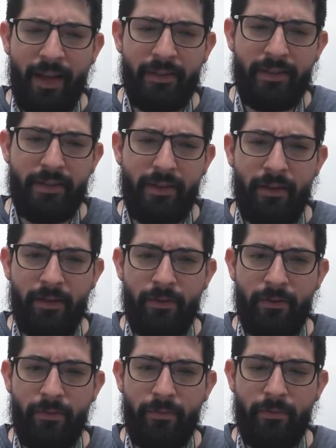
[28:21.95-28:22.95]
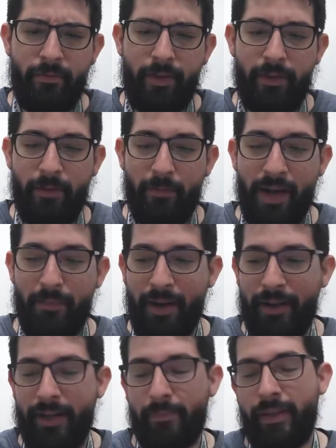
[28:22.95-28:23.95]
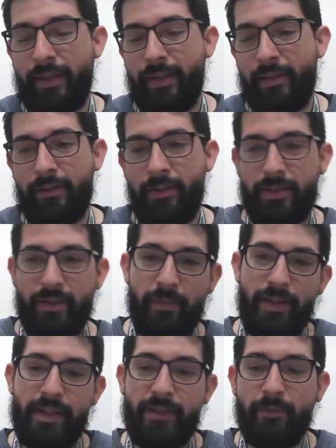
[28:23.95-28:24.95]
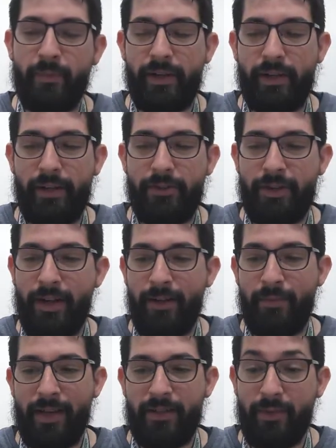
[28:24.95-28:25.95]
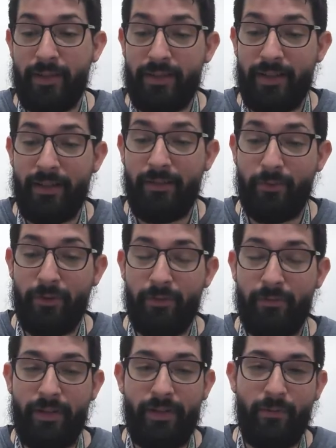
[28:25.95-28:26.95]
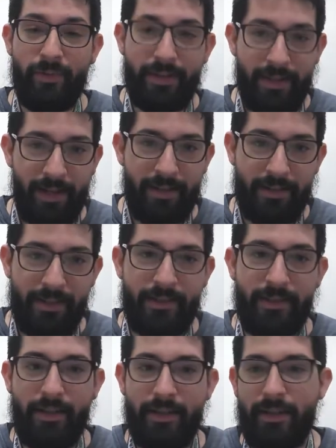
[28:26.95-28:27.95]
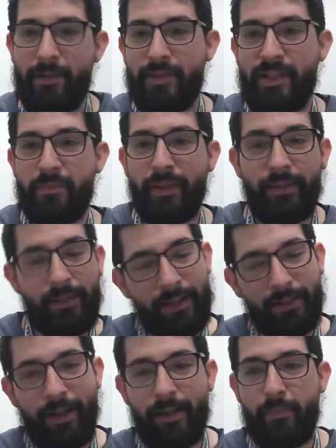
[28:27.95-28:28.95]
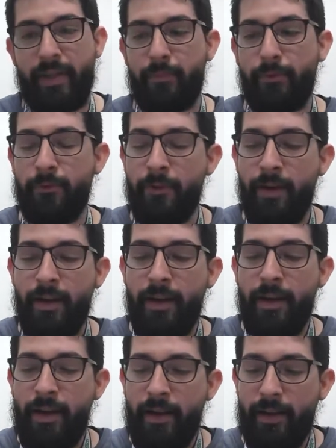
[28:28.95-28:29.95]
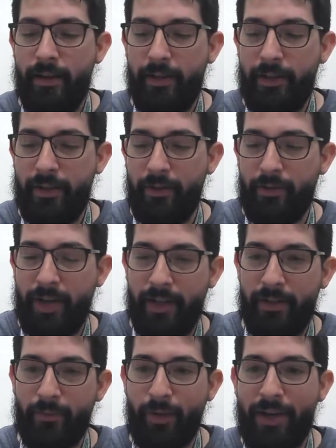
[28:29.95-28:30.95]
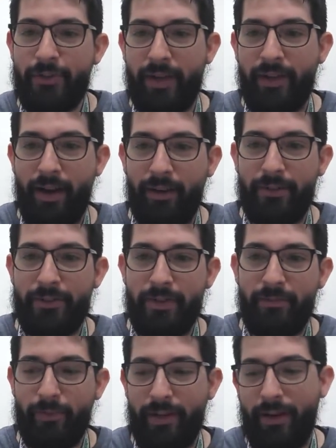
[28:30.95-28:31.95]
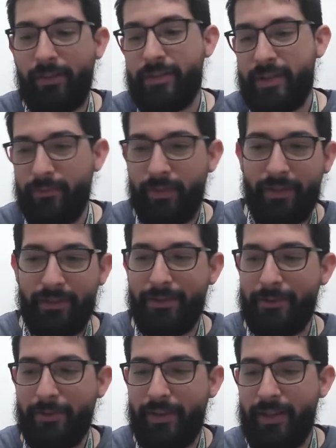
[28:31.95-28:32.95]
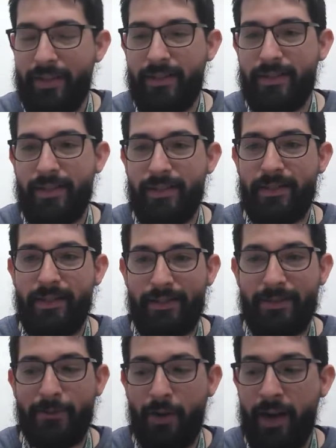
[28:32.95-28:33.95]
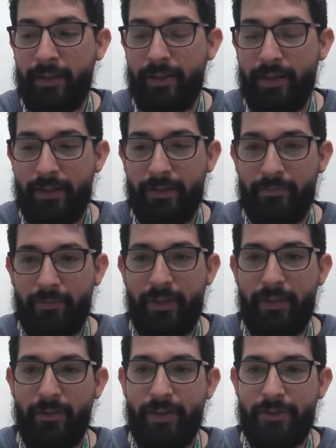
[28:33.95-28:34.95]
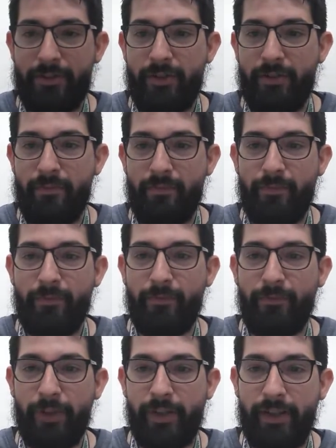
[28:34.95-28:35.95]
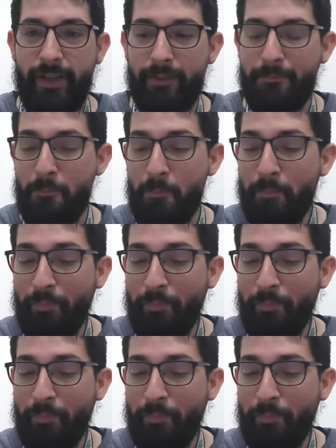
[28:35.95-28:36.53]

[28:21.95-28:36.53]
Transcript: And so, in my mind, I'm thinking, it's going to be easy for me to get a job, XYZ. Well, it was not as easy as I was expecting. Like a lot of people, kind of graduate college, and regardless of what the degree is, it's a grind to get your footing in.